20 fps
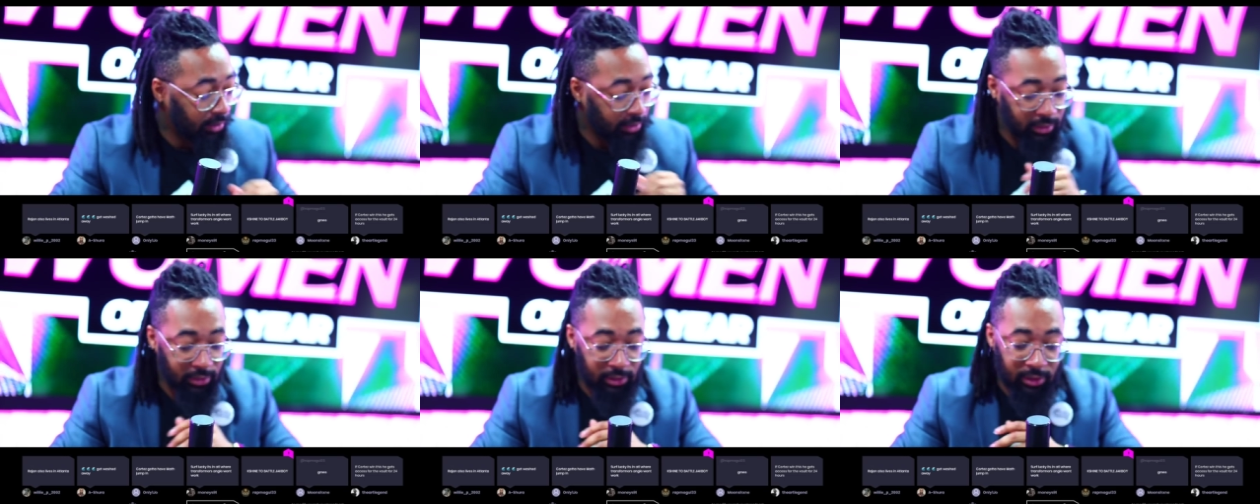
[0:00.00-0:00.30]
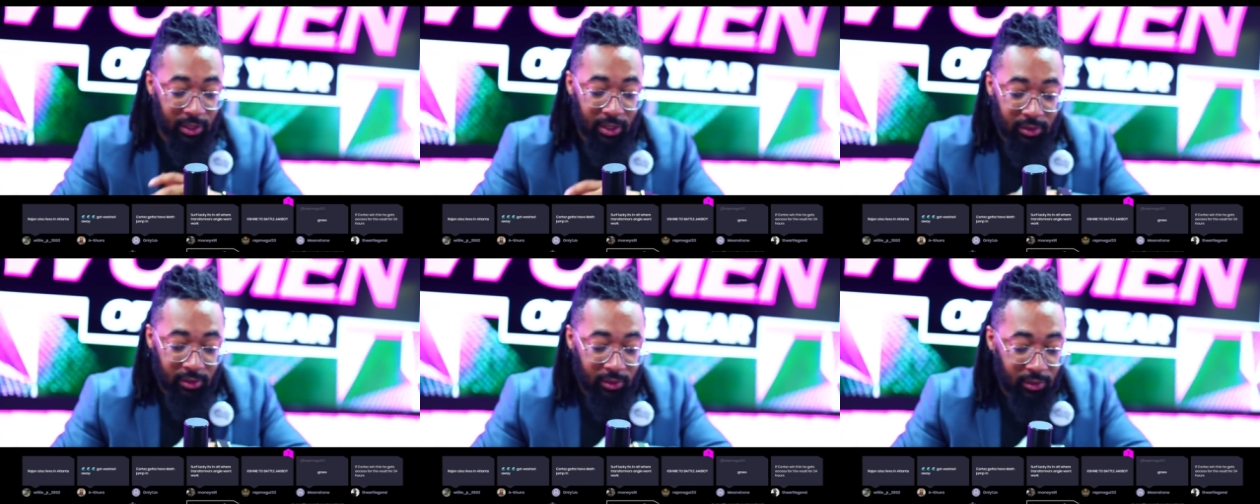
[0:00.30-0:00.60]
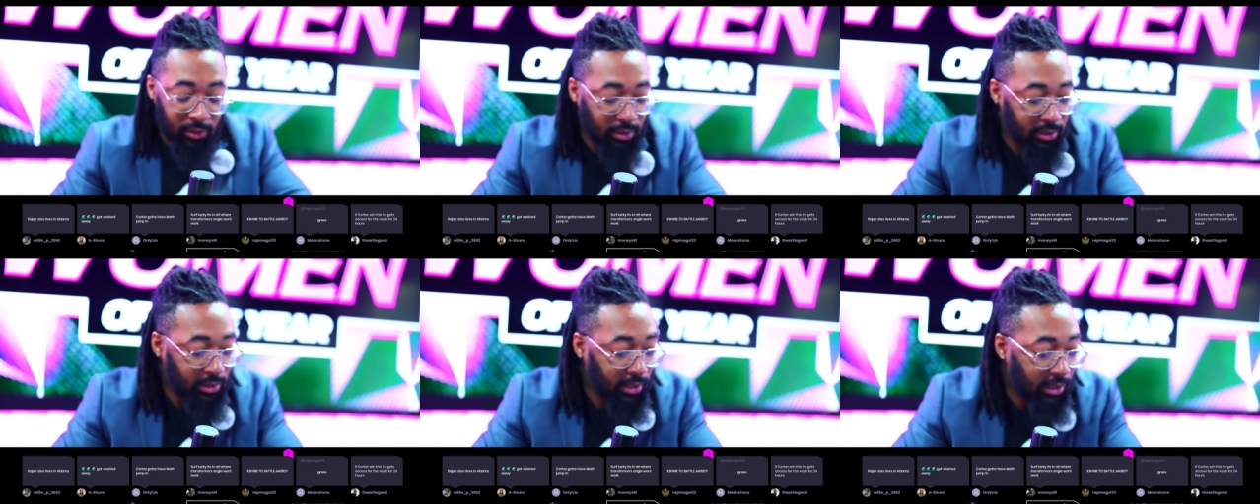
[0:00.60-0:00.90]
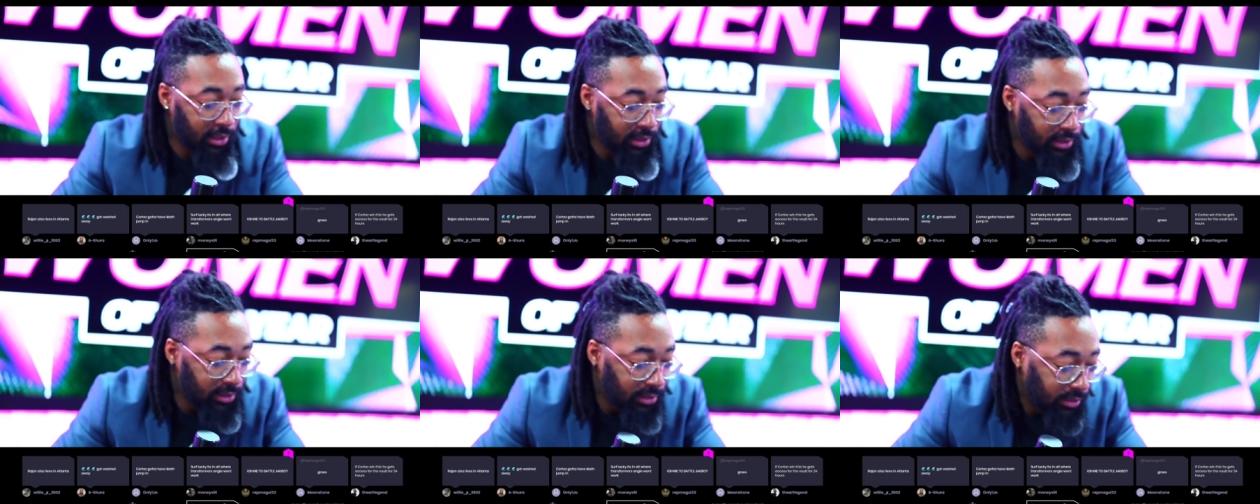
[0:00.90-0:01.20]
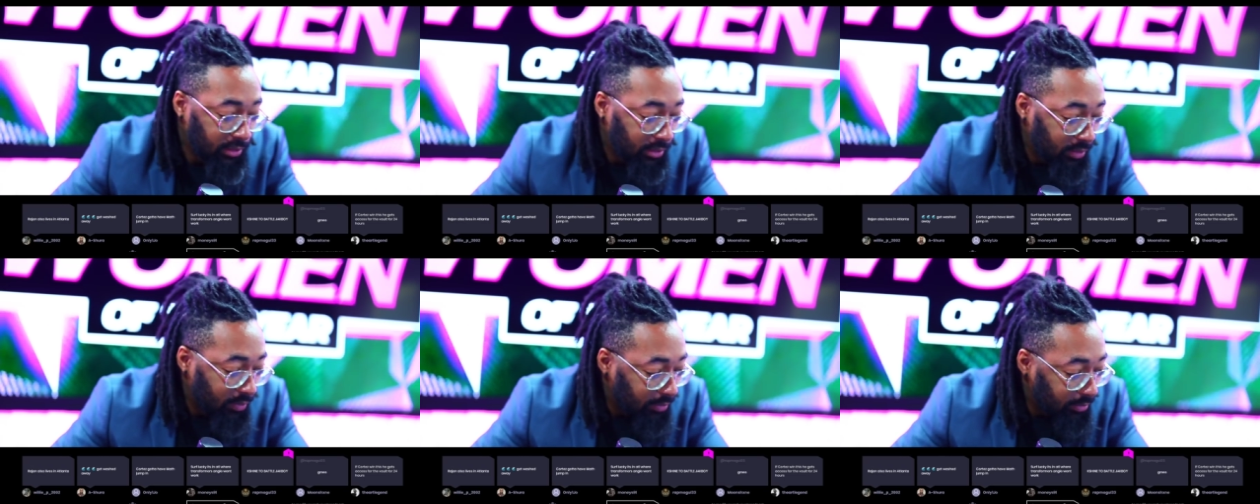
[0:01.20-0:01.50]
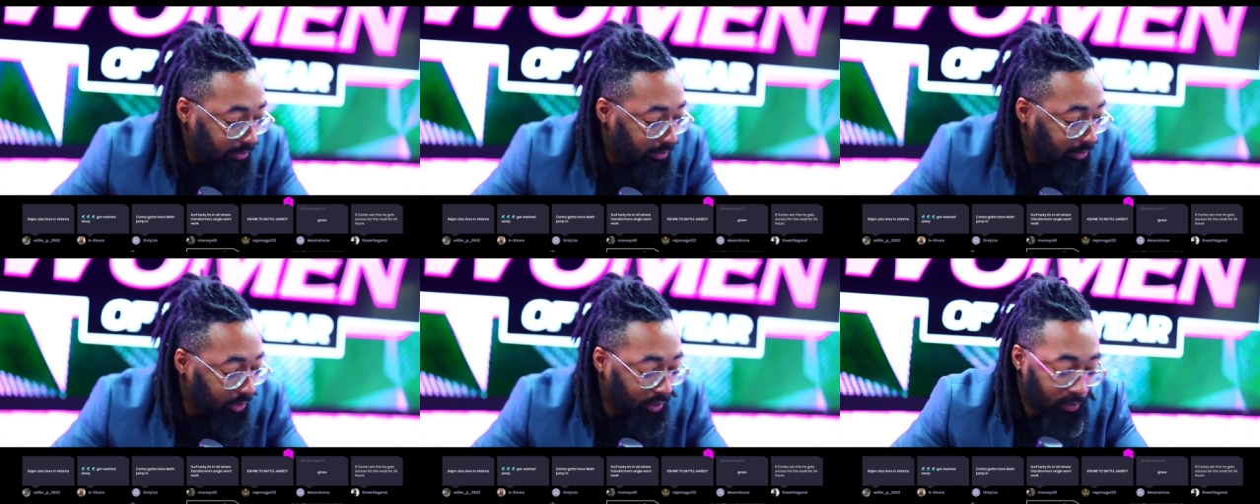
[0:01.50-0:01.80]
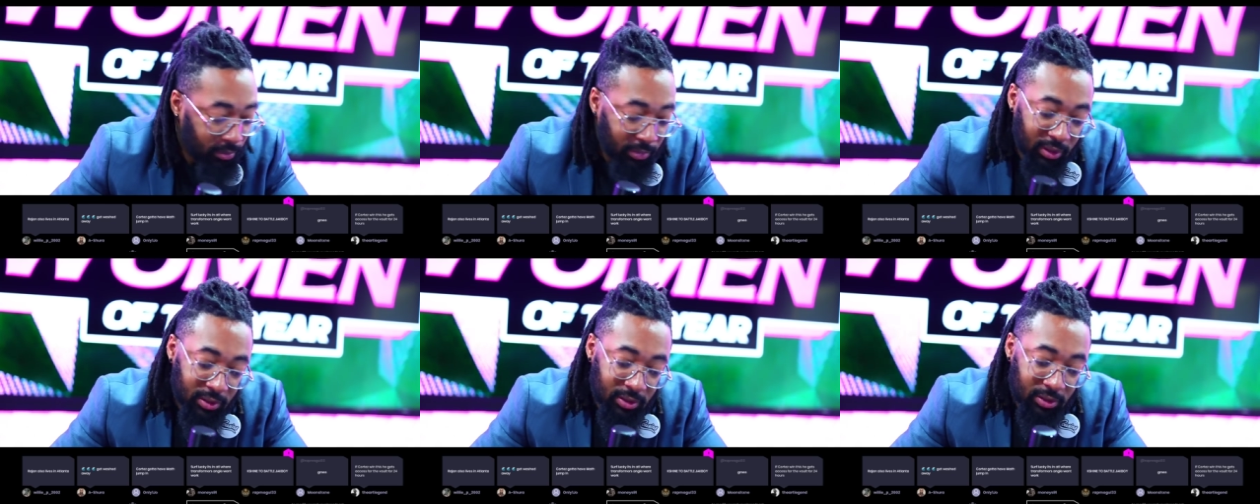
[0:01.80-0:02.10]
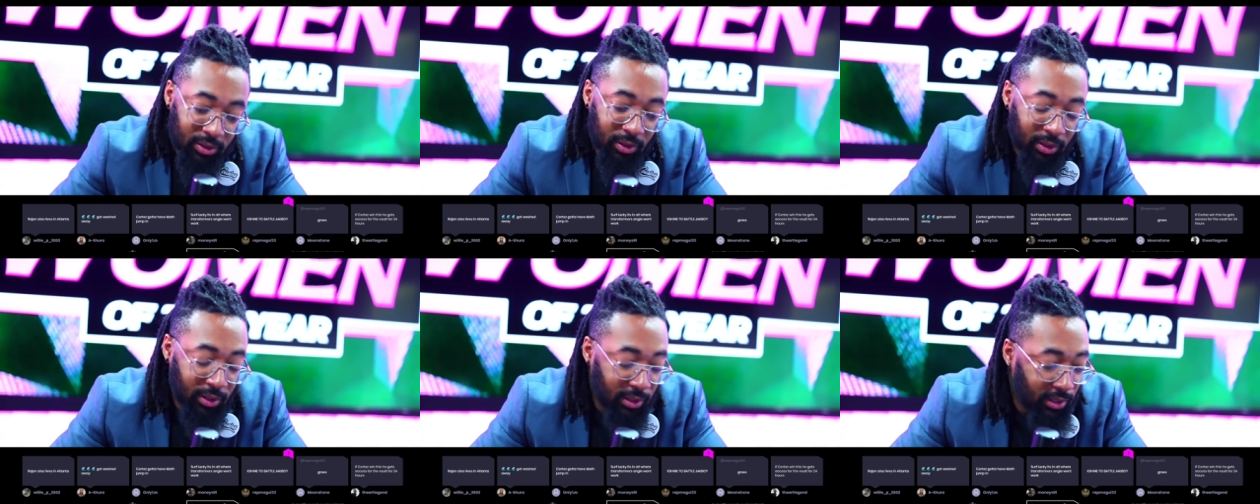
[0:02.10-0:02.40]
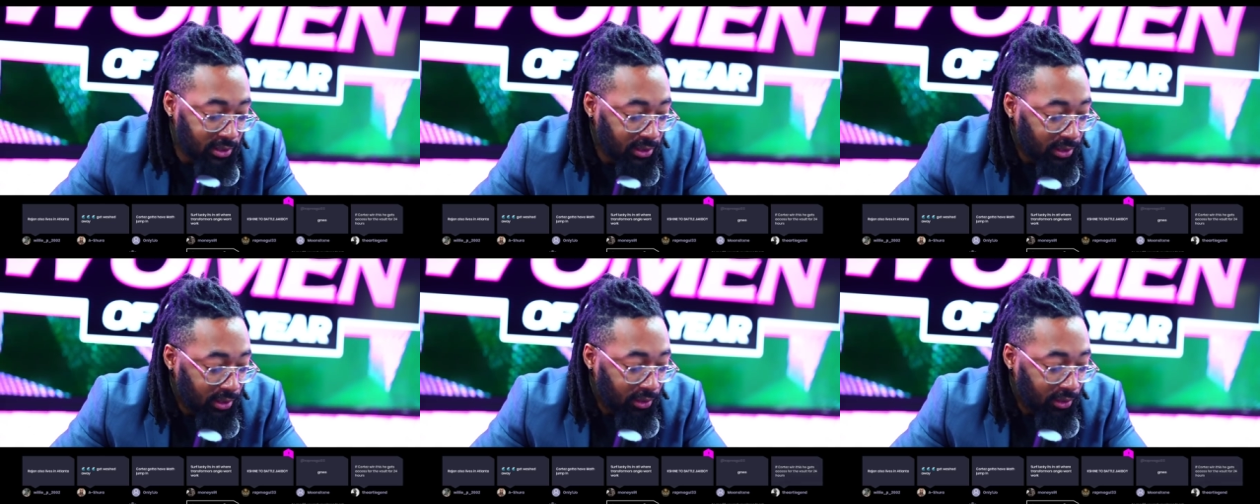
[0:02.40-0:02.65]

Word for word: Shout out to Cortez. You must not listen.